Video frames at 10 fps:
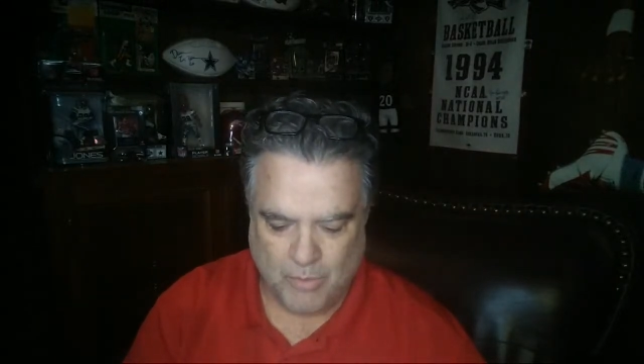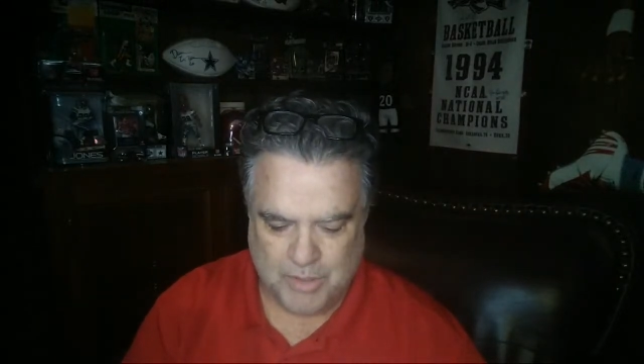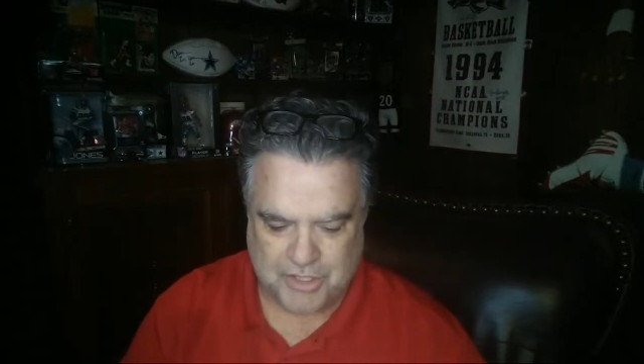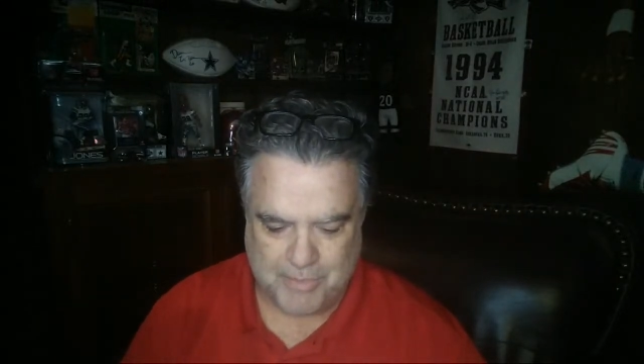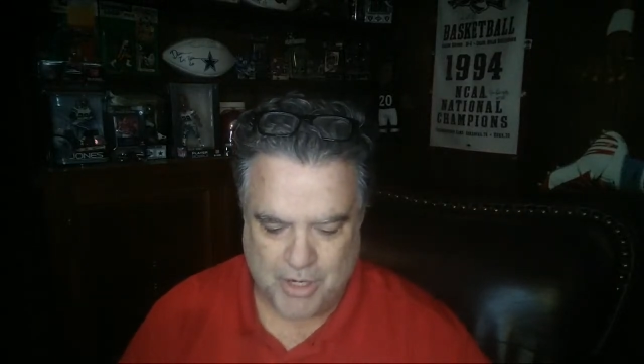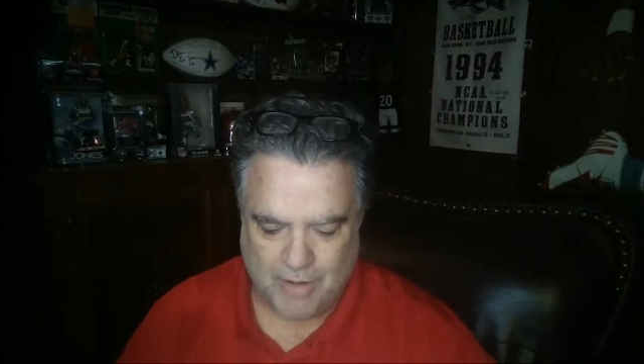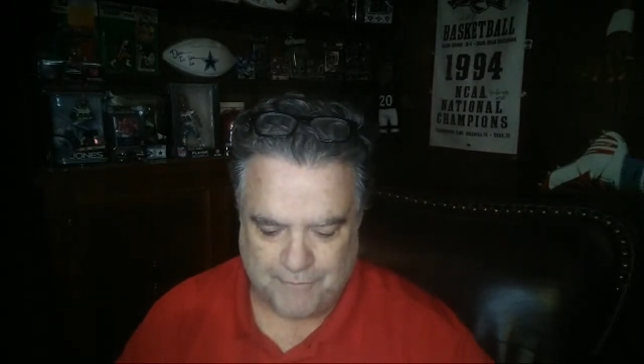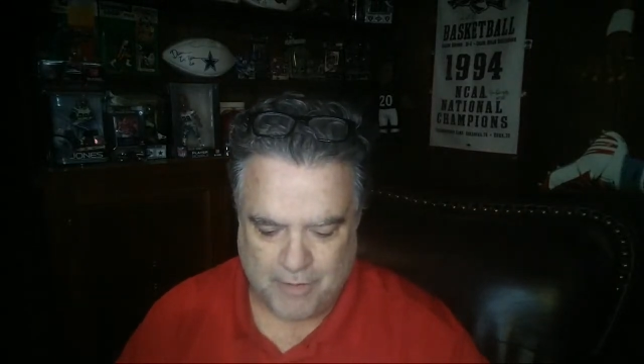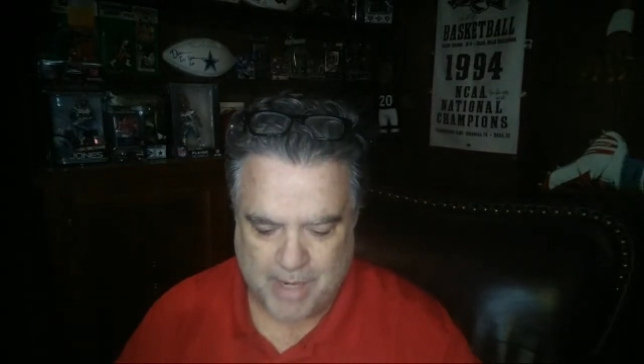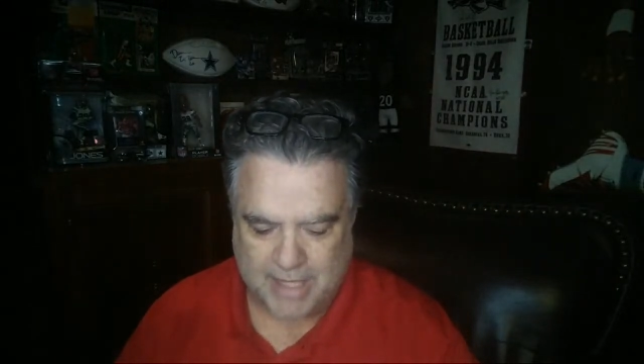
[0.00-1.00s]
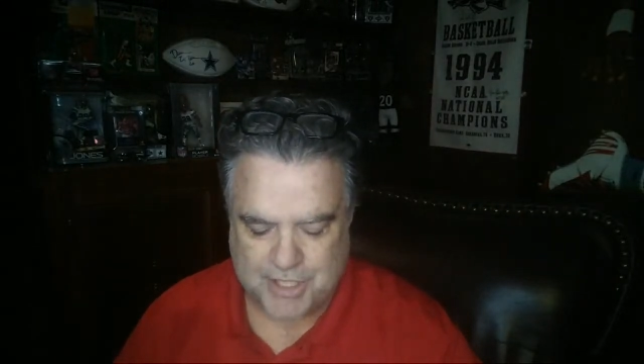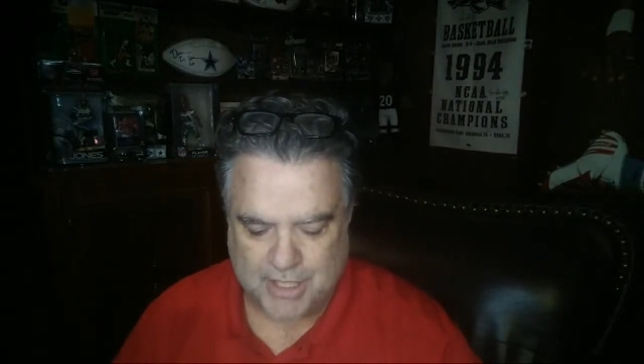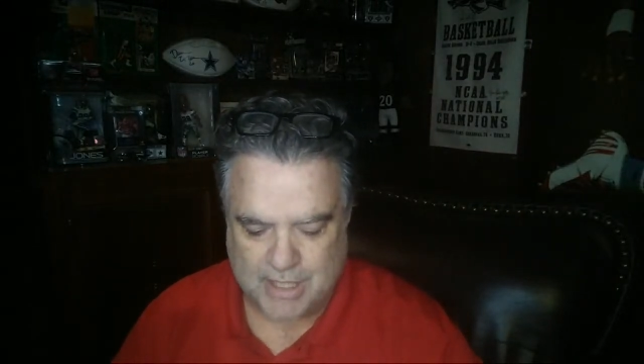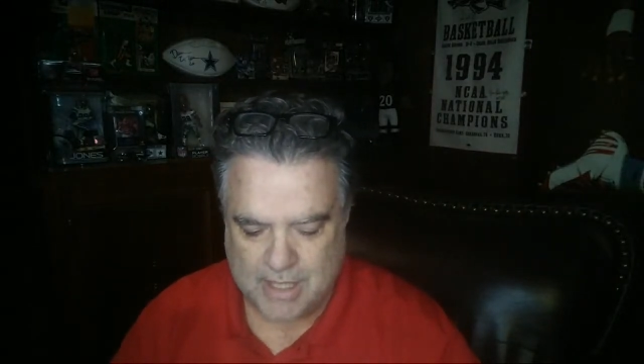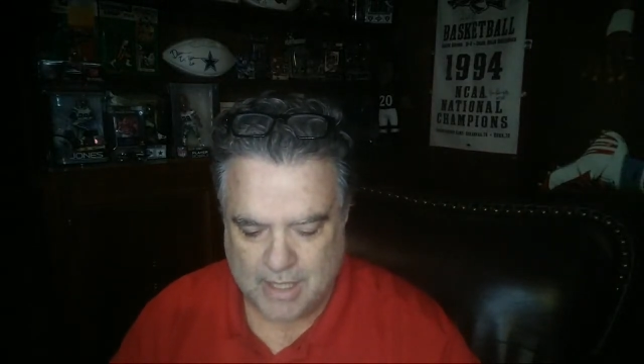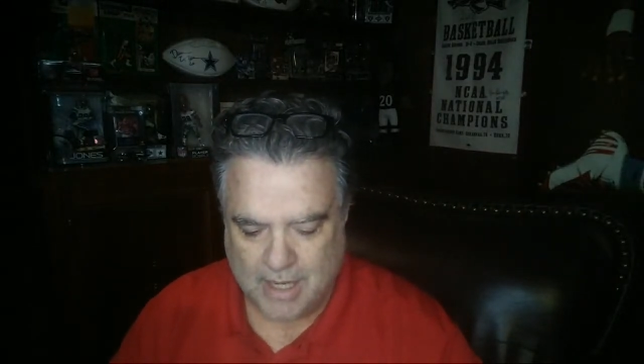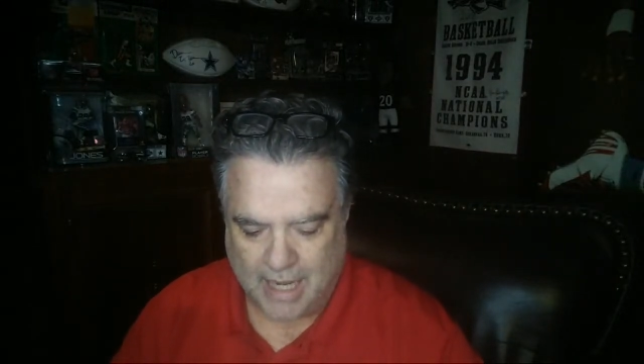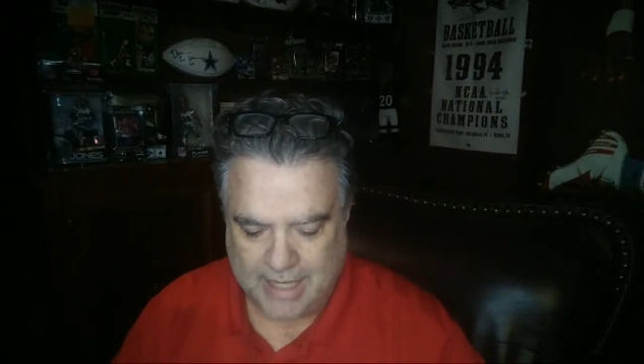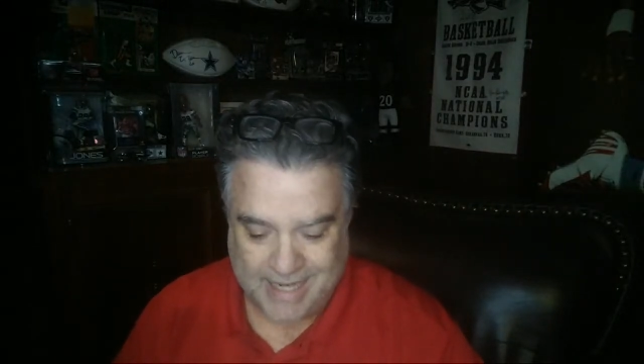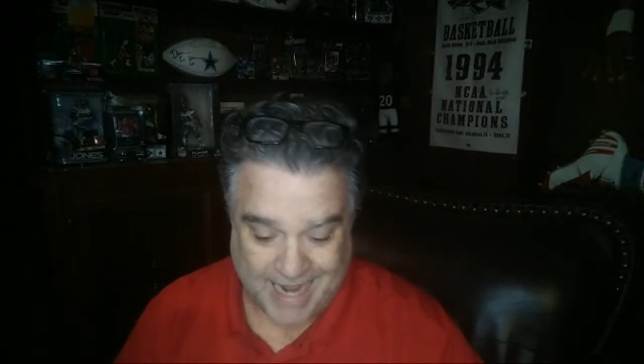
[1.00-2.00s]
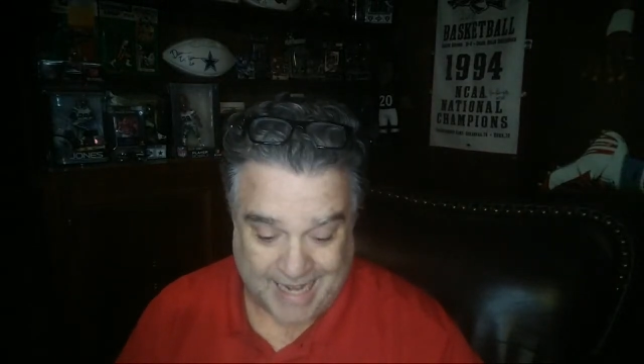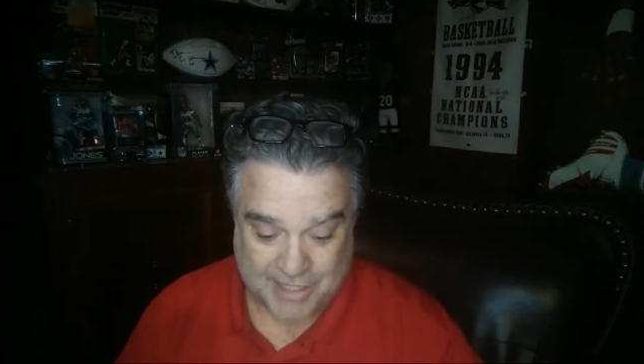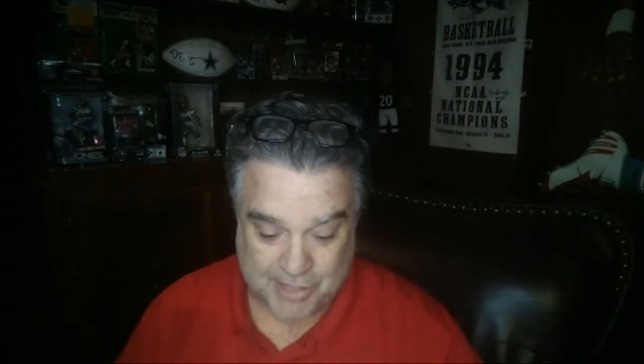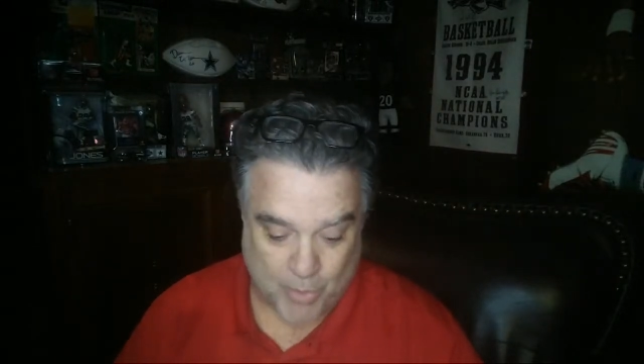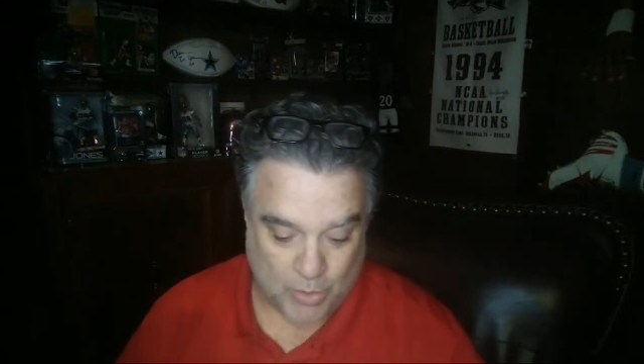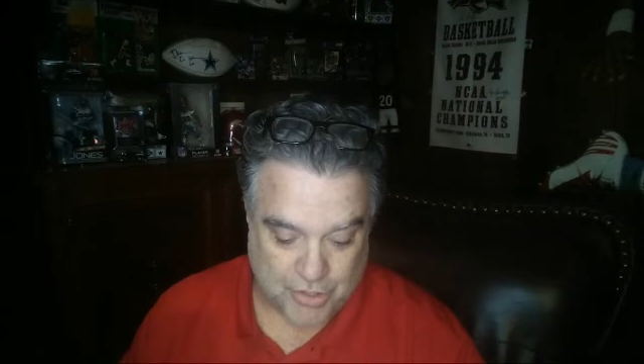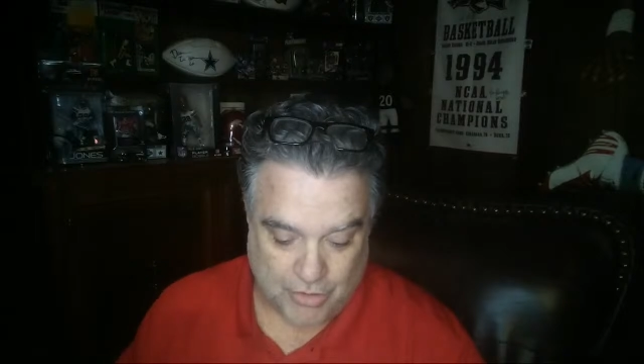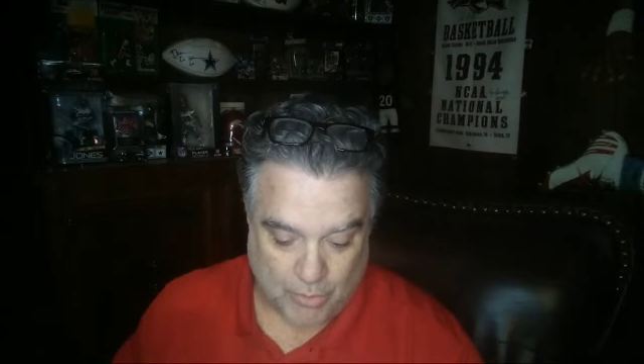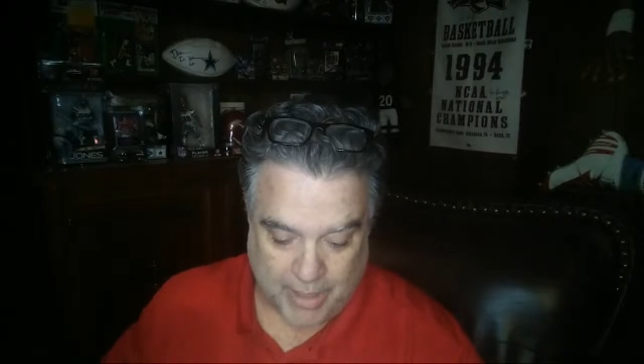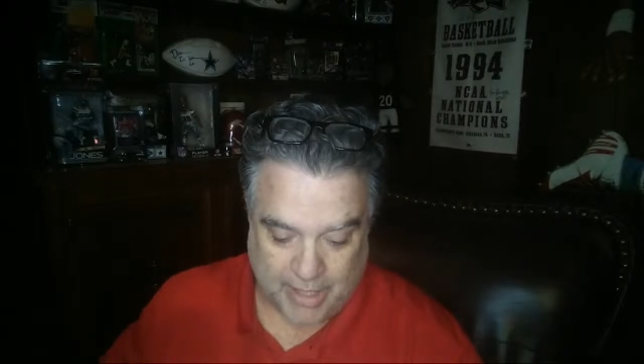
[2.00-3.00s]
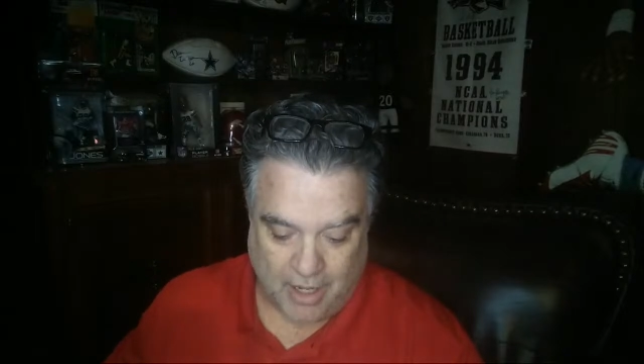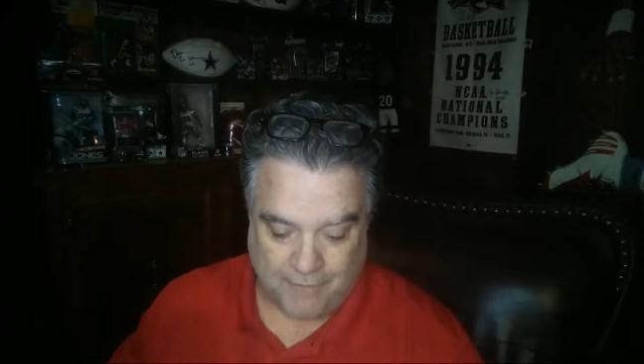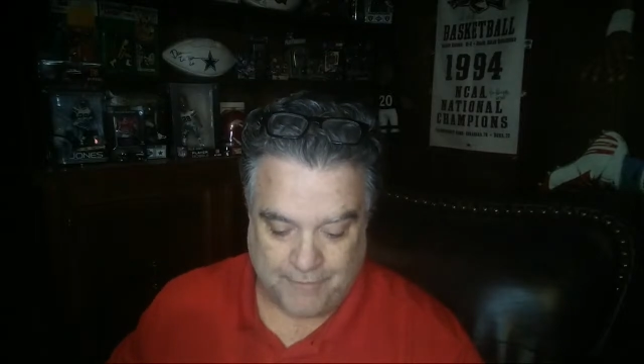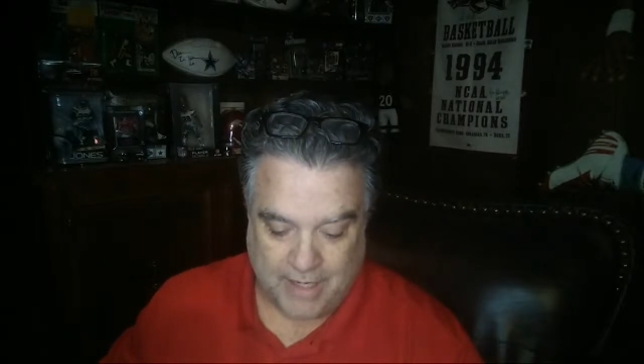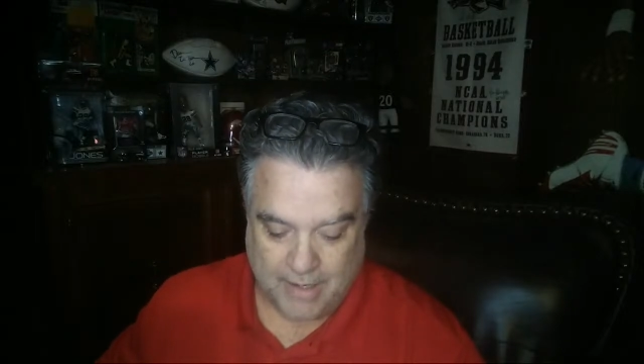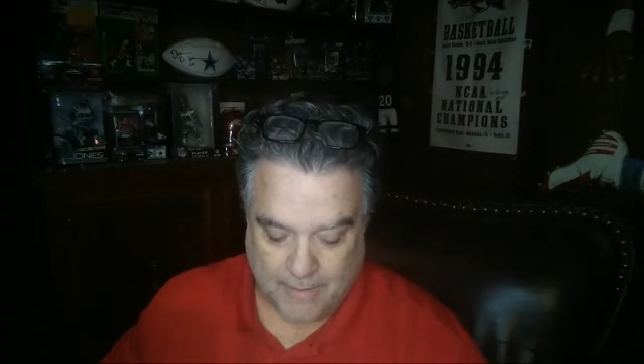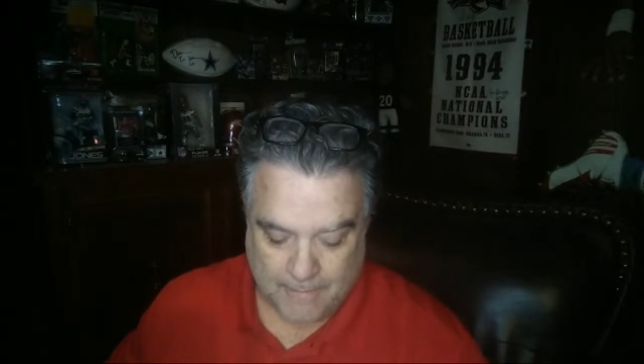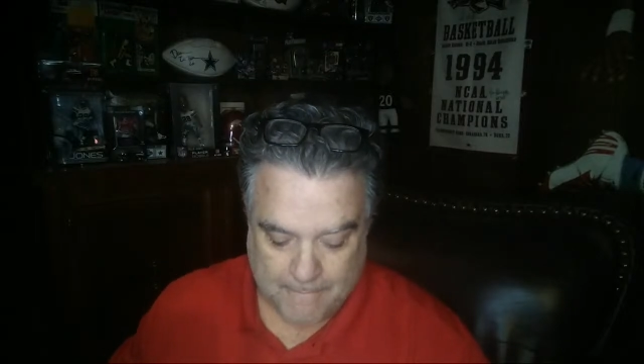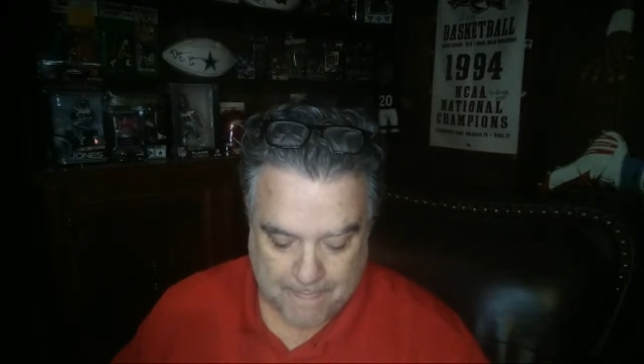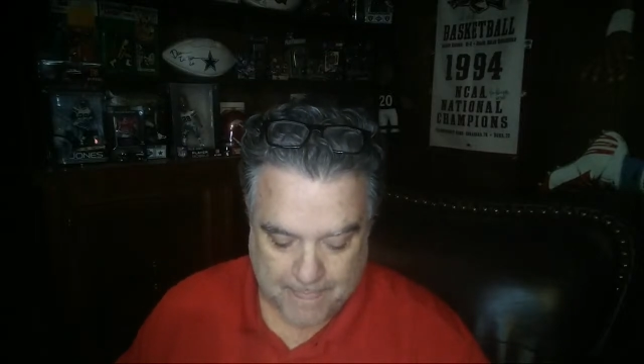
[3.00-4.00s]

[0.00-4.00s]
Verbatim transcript: with some new information. I need to add some more to it when we get off of here.